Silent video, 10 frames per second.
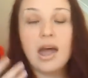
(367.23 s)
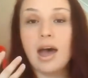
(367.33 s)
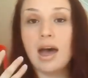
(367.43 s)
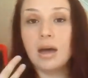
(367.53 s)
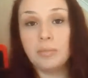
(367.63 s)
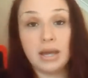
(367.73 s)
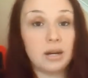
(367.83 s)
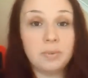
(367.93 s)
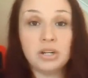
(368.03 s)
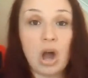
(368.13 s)
um, hit
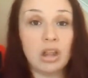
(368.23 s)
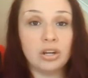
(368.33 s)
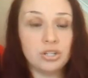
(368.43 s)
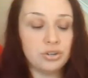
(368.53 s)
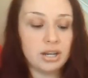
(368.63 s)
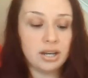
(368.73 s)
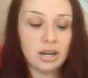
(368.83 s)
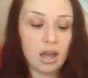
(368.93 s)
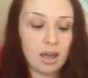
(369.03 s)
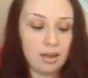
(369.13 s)
up your Dollar
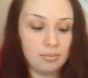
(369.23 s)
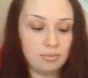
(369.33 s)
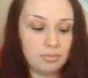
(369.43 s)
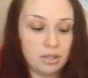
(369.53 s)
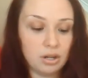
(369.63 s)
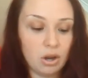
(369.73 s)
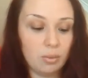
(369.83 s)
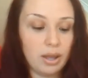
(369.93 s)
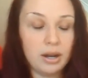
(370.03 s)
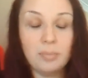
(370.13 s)
Tree, um, you know,
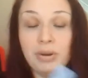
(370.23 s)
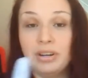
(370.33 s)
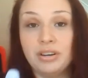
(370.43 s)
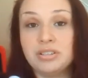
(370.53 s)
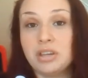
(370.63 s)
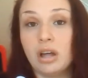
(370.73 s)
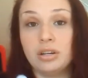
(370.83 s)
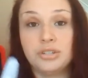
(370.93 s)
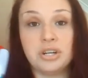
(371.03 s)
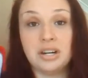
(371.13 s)
hit up your nearest Dollar Tree.